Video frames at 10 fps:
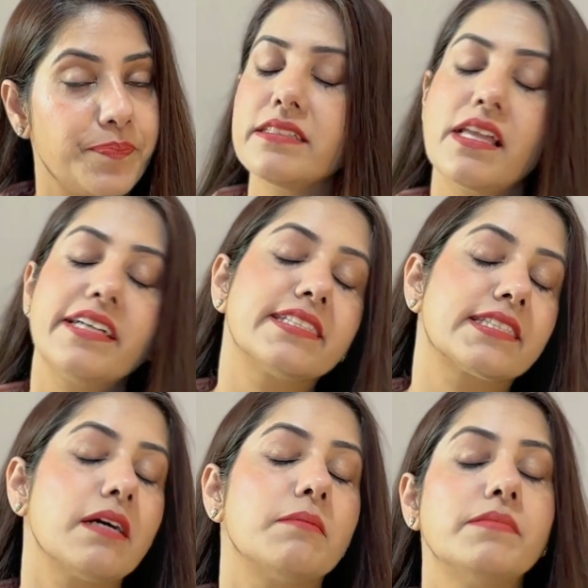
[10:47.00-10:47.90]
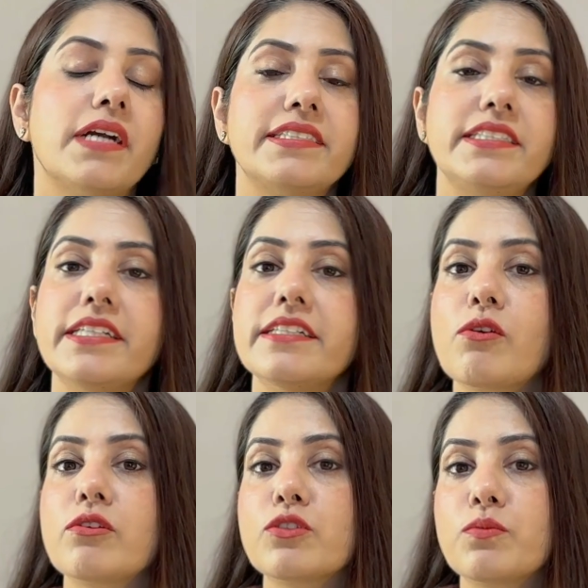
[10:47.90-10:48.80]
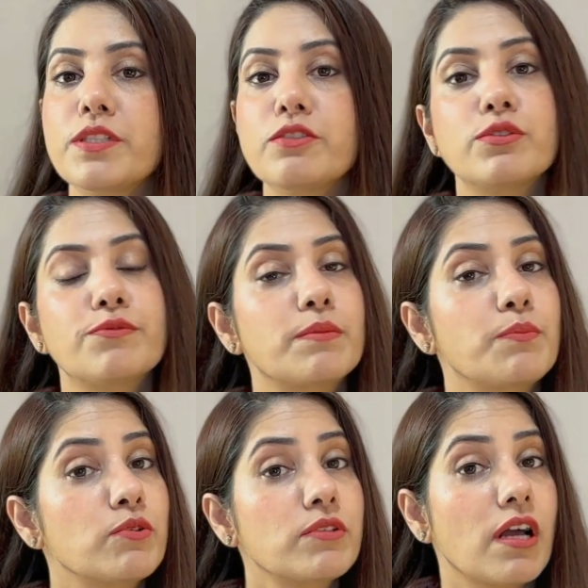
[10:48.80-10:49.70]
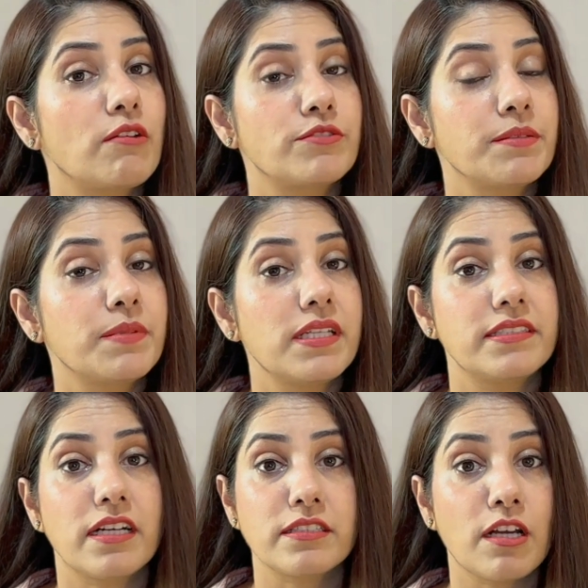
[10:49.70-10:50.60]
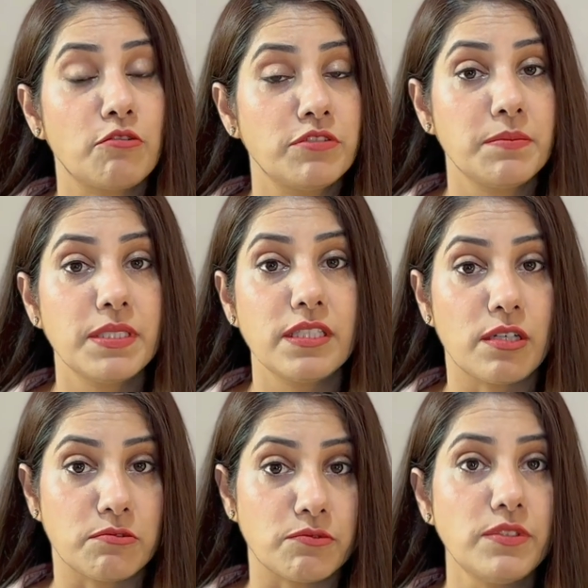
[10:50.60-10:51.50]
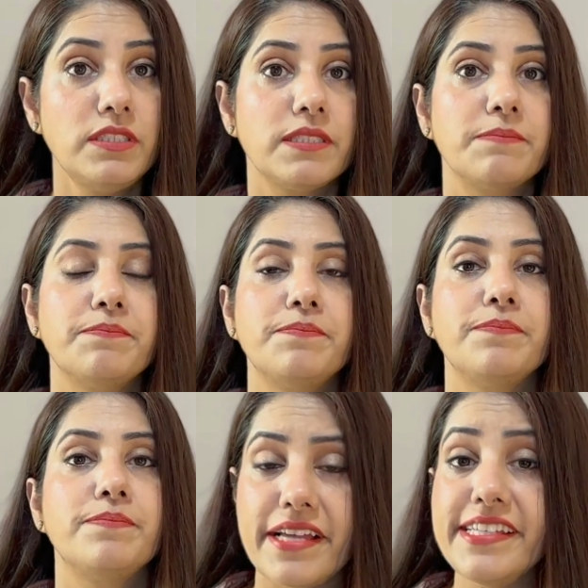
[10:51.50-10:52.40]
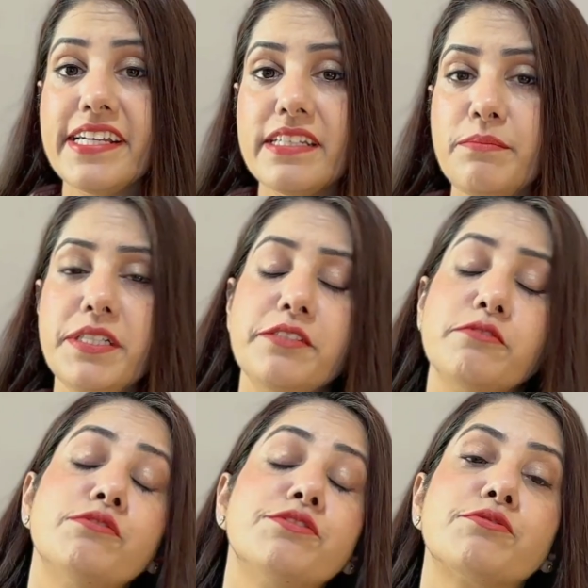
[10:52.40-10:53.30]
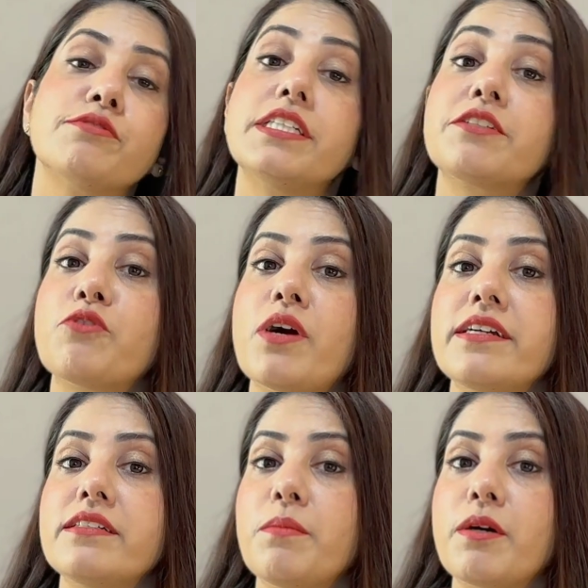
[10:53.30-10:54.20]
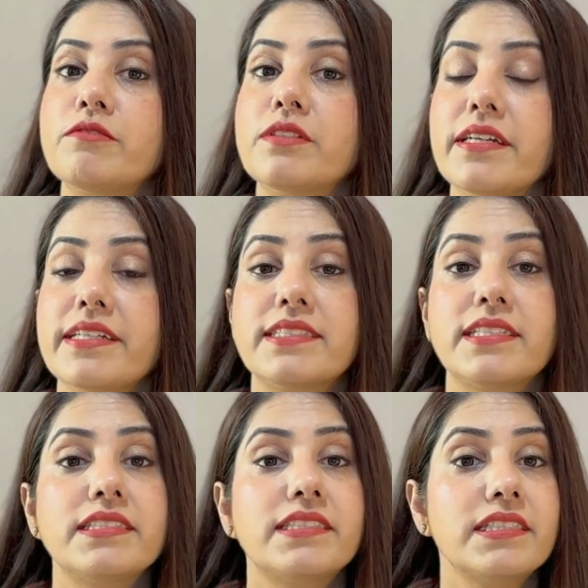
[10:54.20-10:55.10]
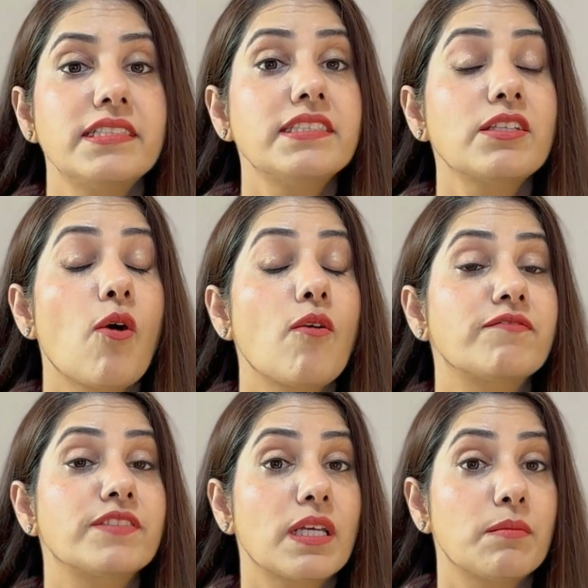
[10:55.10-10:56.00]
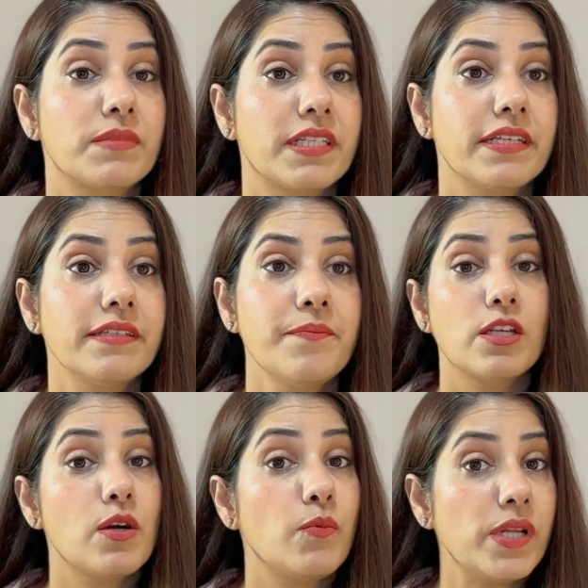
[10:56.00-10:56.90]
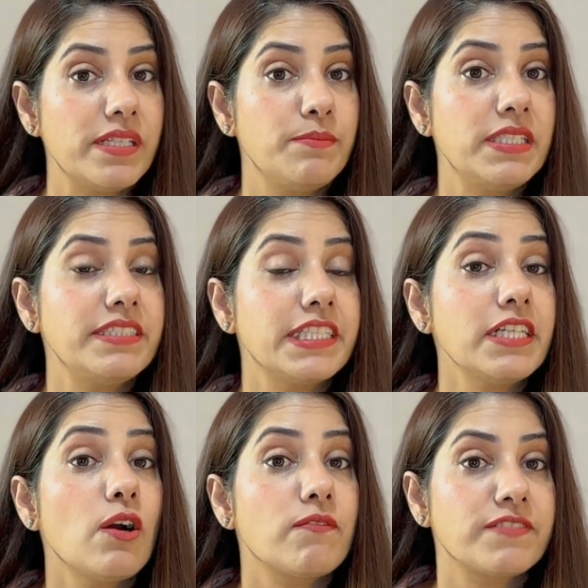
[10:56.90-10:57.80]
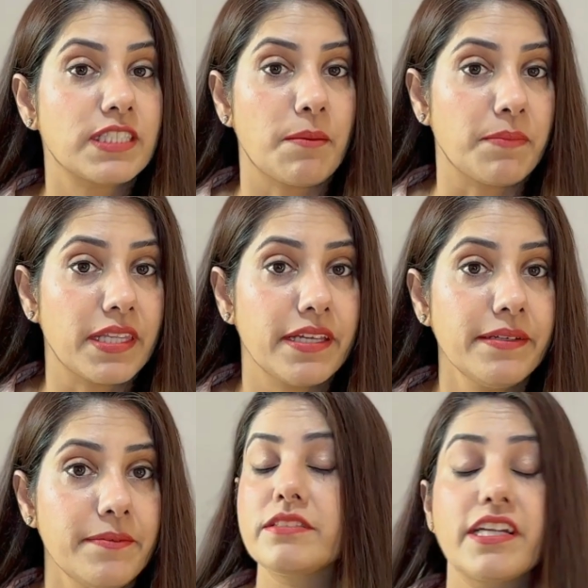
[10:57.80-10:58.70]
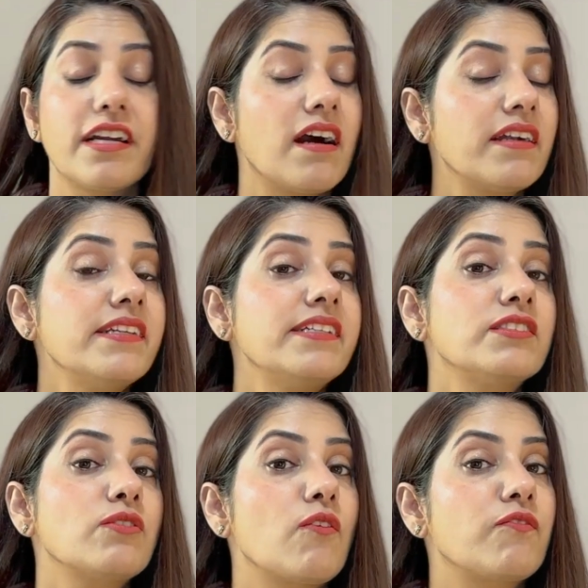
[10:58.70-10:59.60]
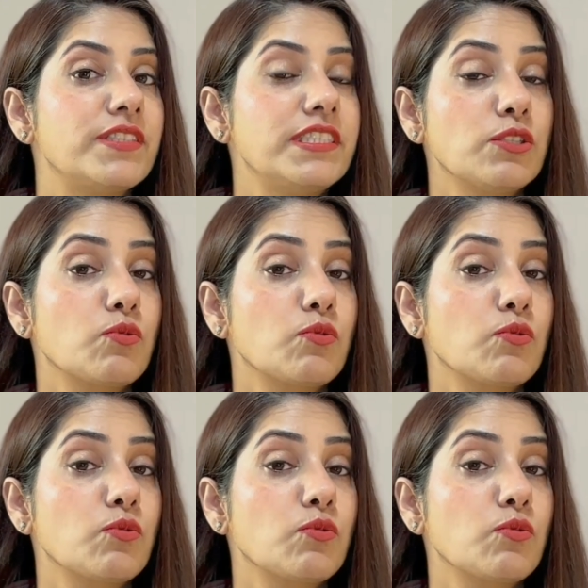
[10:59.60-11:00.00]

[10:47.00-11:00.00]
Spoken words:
Like sum, any can also be used with both countable and uncountable nouns. Any can be used to inquire about the existence of something, the availability of something, regardless of its